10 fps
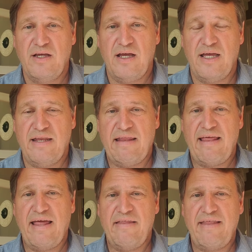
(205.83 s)
and,
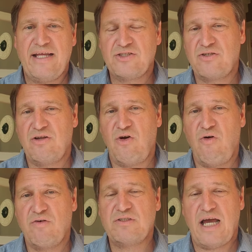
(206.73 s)
then, and that's going to,
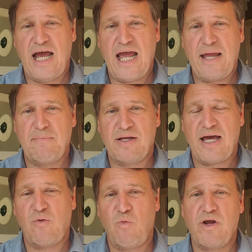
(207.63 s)
over time,
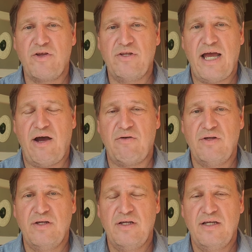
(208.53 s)
kind of wear you down.
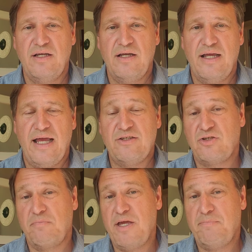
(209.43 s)
And
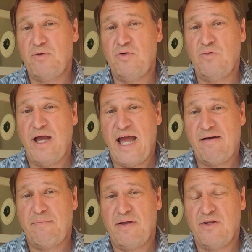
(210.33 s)
so the people who
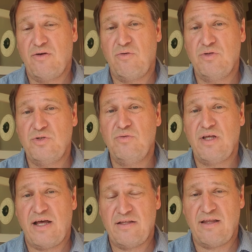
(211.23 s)
have, you know, who do a
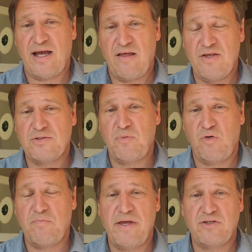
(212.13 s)
lot, a lot of this,
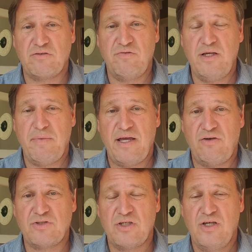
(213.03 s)
both males and
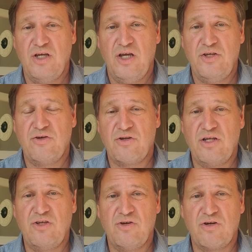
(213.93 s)
females, you're
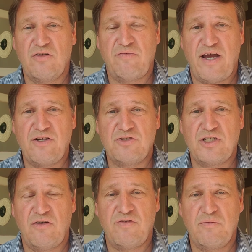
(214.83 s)
gonna you're gonna find
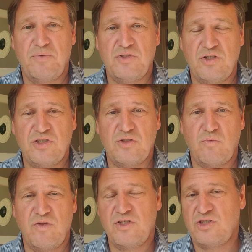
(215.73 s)
yourself in a
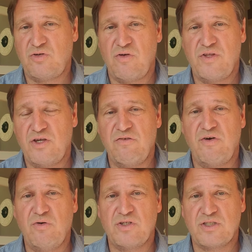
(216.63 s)
position where this is the only thing you
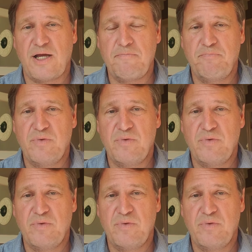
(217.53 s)
focus on.